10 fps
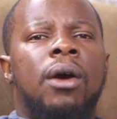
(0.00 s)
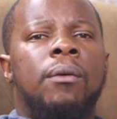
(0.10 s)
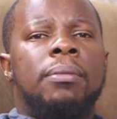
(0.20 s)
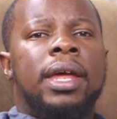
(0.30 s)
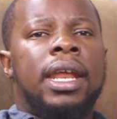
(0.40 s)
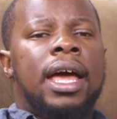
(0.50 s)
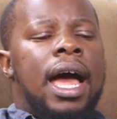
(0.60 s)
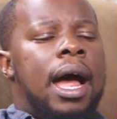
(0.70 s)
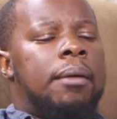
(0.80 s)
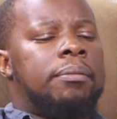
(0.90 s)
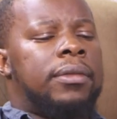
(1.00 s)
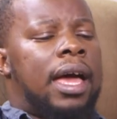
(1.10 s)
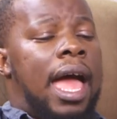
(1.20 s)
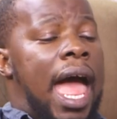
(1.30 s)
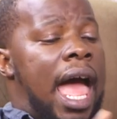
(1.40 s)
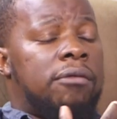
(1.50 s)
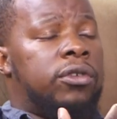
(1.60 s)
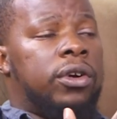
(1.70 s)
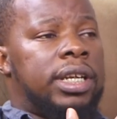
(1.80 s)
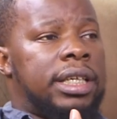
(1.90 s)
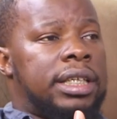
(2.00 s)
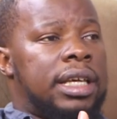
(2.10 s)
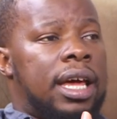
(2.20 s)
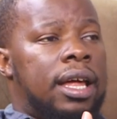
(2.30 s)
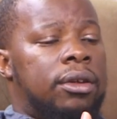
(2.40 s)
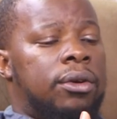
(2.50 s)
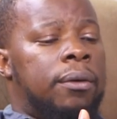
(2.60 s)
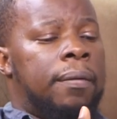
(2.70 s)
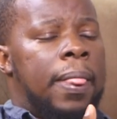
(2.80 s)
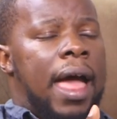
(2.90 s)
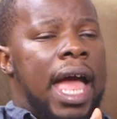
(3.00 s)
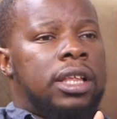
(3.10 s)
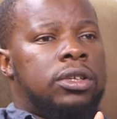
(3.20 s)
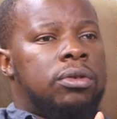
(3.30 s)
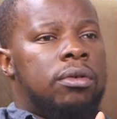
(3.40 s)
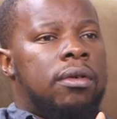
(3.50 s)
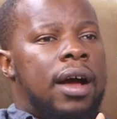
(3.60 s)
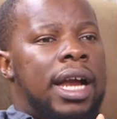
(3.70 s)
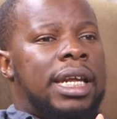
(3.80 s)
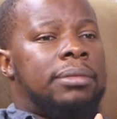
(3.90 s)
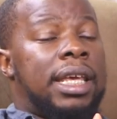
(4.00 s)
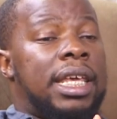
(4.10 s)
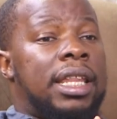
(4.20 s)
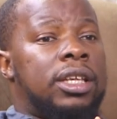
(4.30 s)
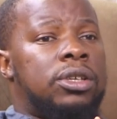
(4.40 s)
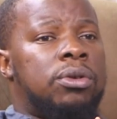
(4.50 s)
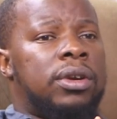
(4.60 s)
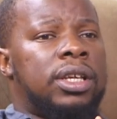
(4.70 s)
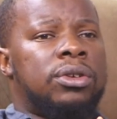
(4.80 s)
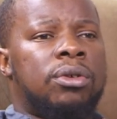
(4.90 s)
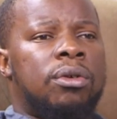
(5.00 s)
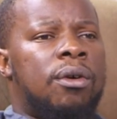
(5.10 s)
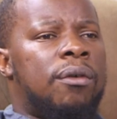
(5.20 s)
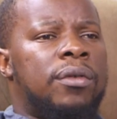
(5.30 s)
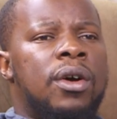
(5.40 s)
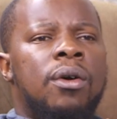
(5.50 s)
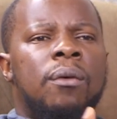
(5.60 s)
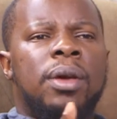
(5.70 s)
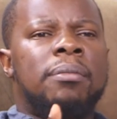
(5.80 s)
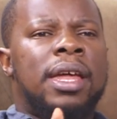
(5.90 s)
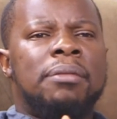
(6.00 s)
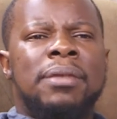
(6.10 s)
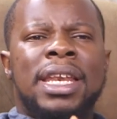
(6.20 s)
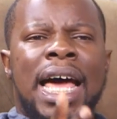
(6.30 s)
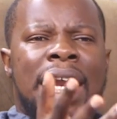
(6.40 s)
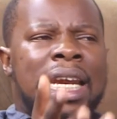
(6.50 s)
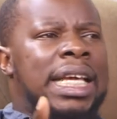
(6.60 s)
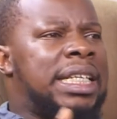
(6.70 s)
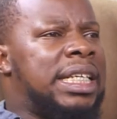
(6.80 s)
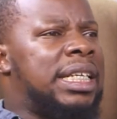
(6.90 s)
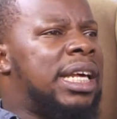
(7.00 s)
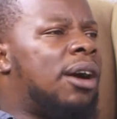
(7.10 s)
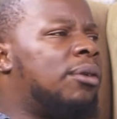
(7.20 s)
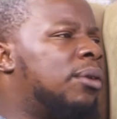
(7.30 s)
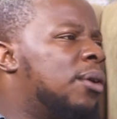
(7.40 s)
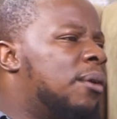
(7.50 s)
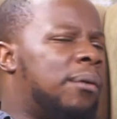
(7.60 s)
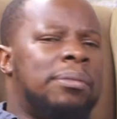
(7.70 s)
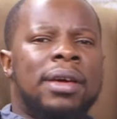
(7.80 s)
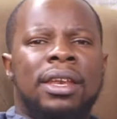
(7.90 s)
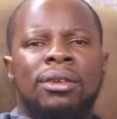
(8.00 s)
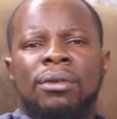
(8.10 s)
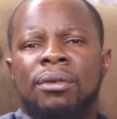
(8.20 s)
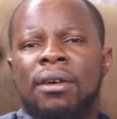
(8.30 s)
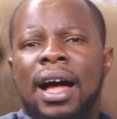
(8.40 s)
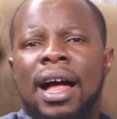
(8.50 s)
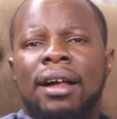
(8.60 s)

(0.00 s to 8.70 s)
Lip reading: where women, I have daughters, you know, and so at times I hear the stories, you know, of women being harassed in town. Women, you know,